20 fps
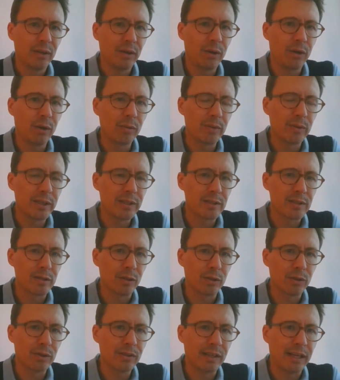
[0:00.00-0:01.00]
always
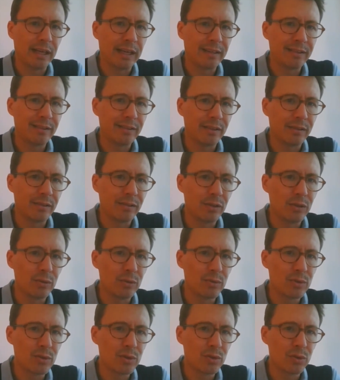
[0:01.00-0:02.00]
looked at and
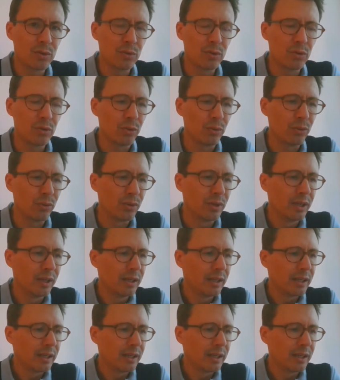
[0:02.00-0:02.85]
used to do.